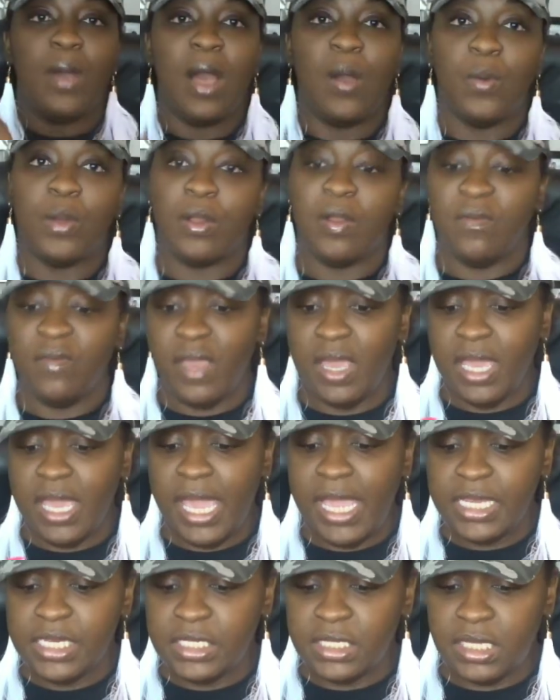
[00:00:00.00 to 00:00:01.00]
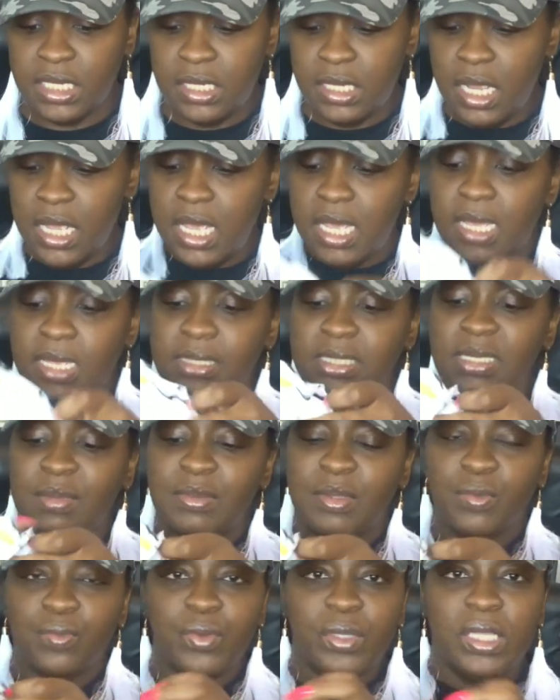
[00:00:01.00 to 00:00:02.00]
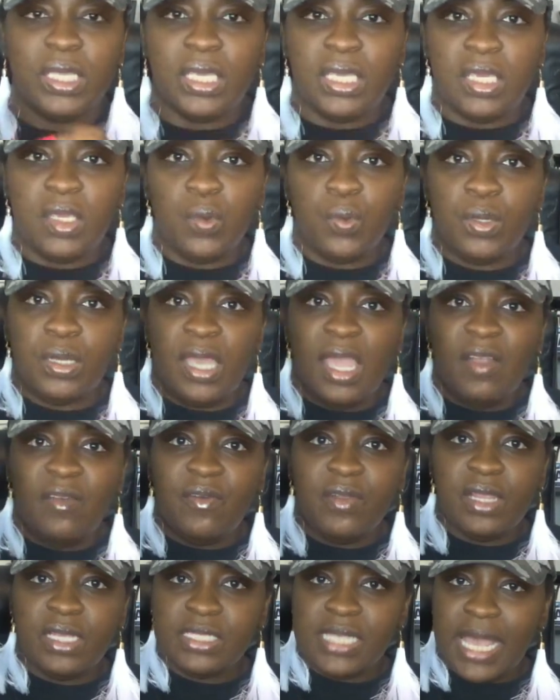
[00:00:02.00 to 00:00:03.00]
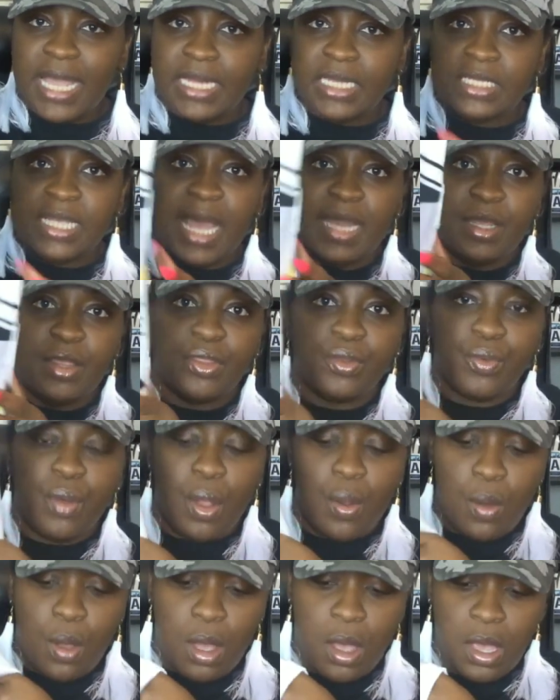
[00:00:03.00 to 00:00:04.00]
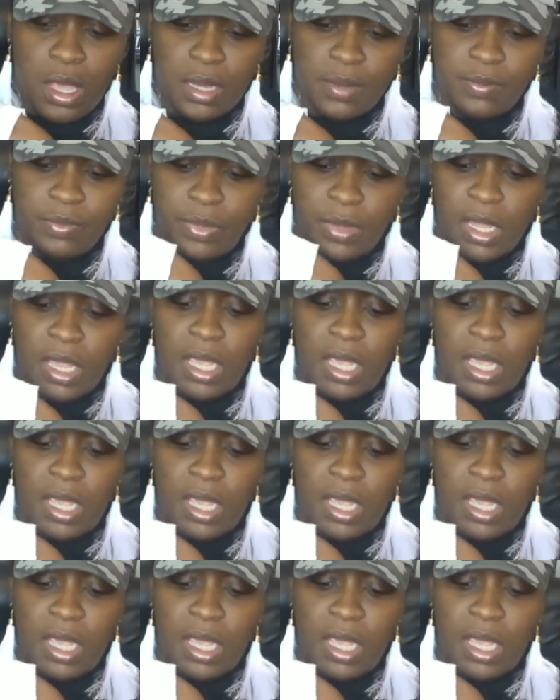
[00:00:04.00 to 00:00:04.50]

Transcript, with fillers: while we're on vacation. Something really cute and effortless I can just kind of throw on